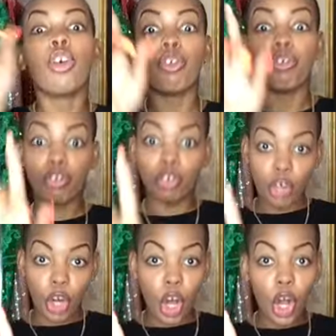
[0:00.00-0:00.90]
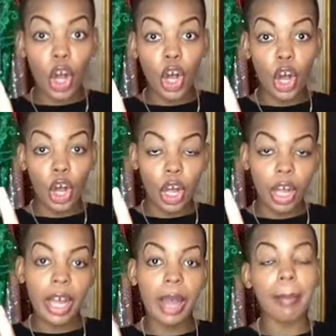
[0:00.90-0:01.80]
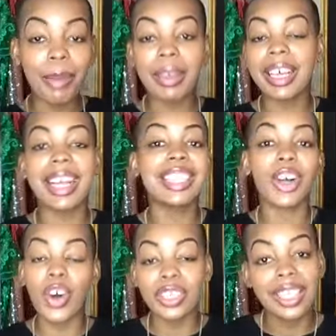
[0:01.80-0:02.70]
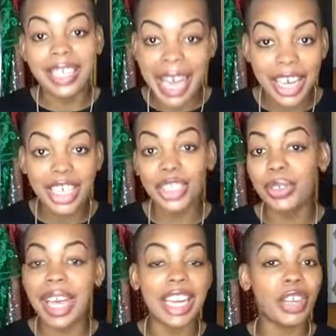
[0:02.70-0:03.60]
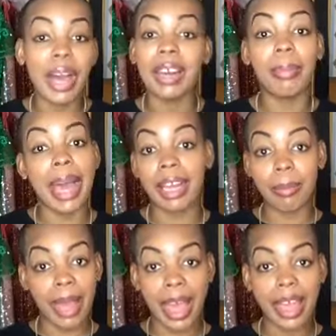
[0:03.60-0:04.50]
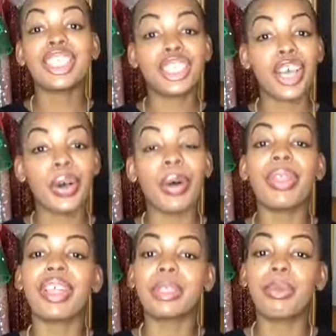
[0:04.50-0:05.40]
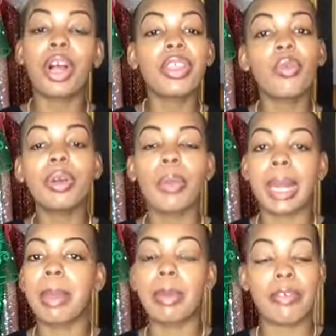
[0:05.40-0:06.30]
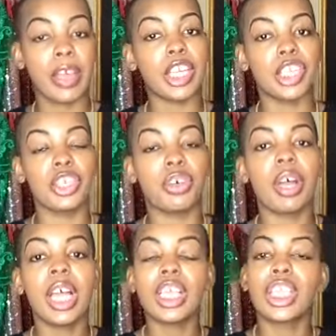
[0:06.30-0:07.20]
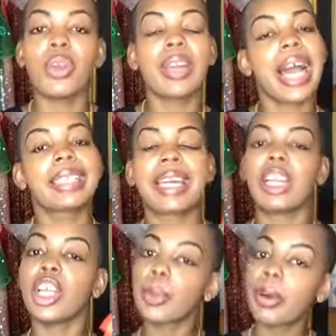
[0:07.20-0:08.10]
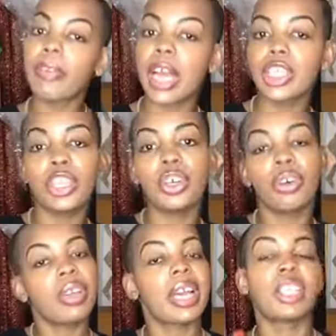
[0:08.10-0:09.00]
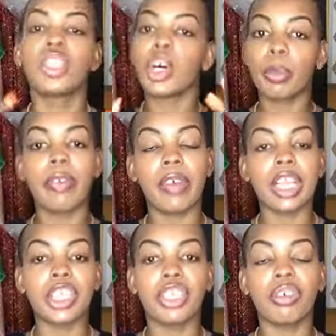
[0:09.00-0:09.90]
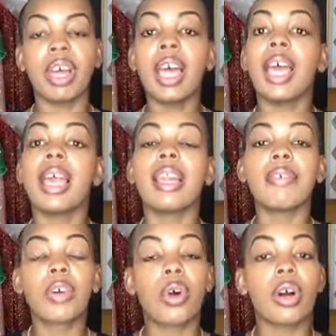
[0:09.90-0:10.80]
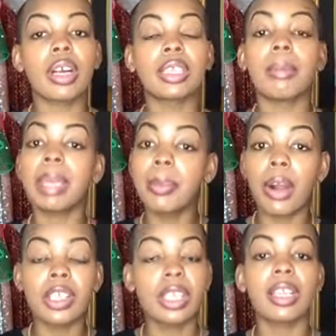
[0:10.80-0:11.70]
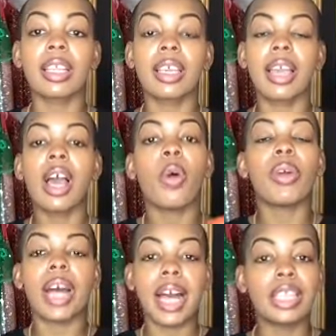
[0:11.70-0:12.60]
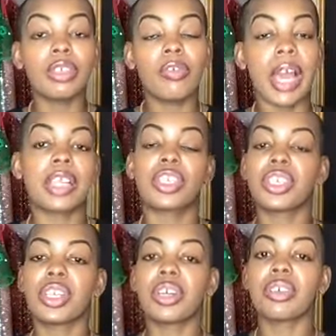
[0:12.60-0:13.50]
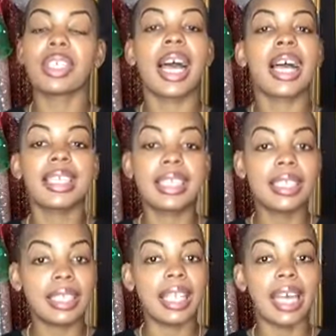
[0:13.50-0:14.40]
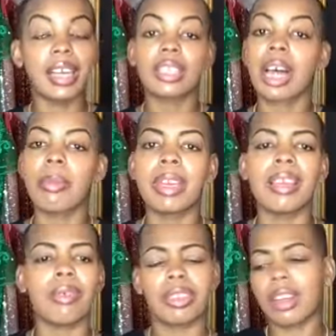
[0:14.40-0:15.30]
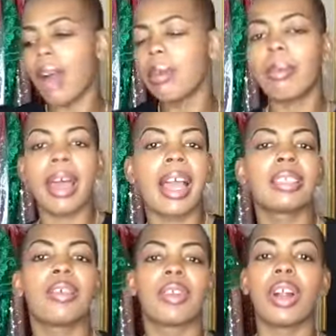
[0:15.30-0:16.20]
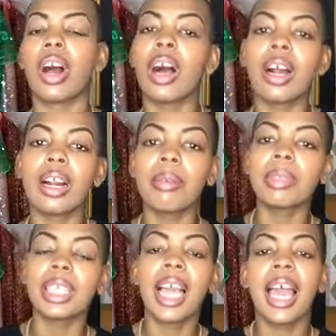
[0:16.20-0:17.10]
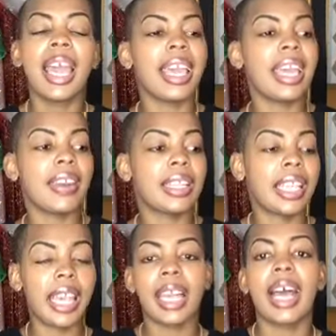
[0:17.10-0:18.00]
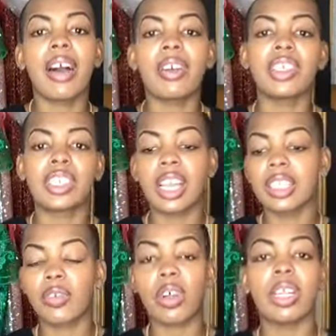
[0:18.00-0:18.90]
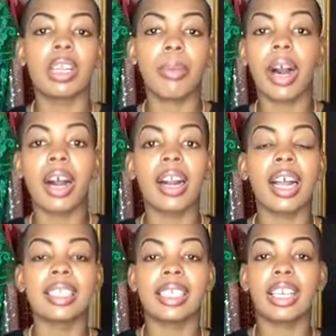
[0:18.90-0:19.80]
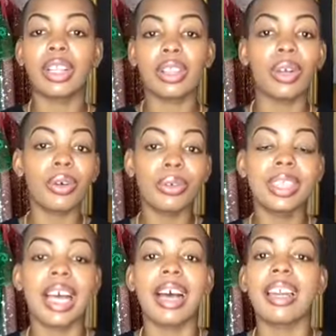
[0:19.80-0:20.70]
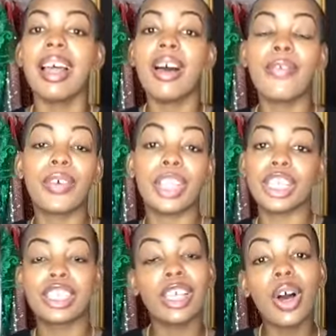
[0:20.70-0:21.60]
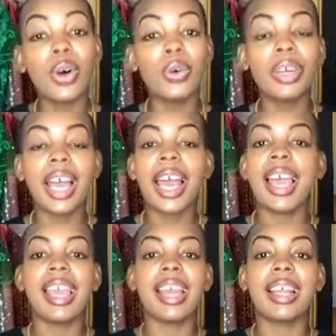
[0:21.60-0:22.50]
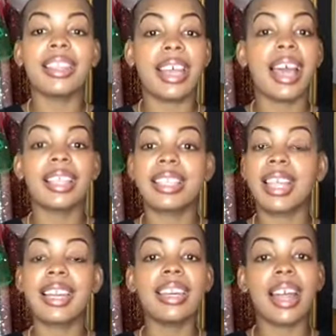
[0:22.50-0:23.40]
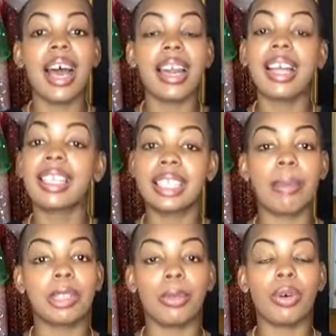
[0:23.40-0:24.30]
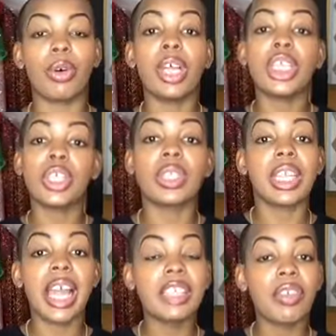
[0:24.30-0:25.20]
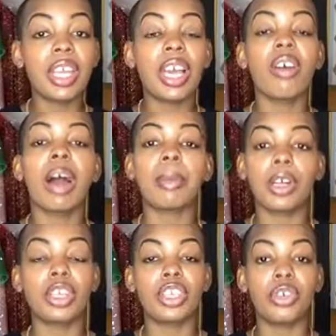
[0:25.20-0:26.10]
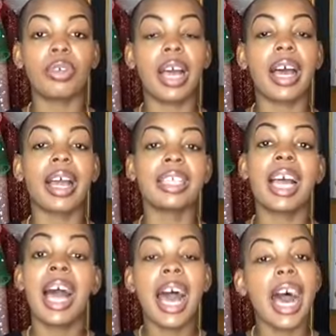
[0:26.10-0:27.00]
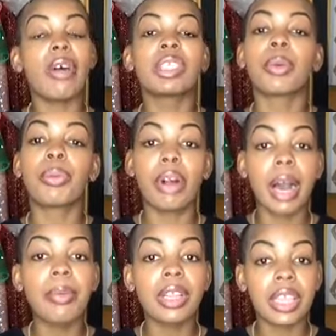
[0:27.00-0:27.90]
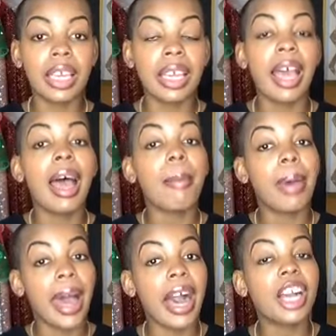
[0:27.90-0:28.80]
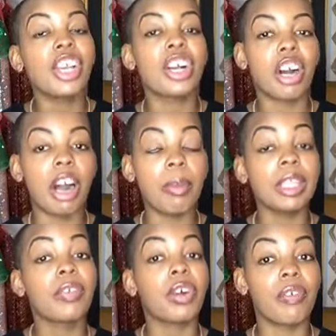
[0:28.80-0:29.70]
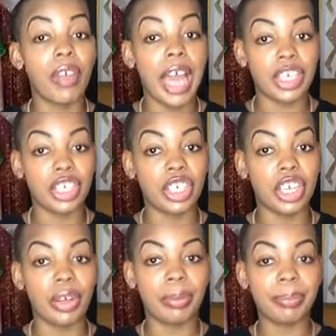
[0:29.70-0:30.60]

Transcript: Wrong, because all designers do not know how to pack a bag. So there's more than one way to be professional. So you guys gotta look professional, you gotta talk professional, and of course, me personally, when I do fashion shows, I see designers coming in with garment bags over their arms, and they take it out and there's things falling apart. I see clothes not fully sewn, and that's not acceptable. So today's video, I'm gonna show you guys how to properly pack your garments for a fashion show.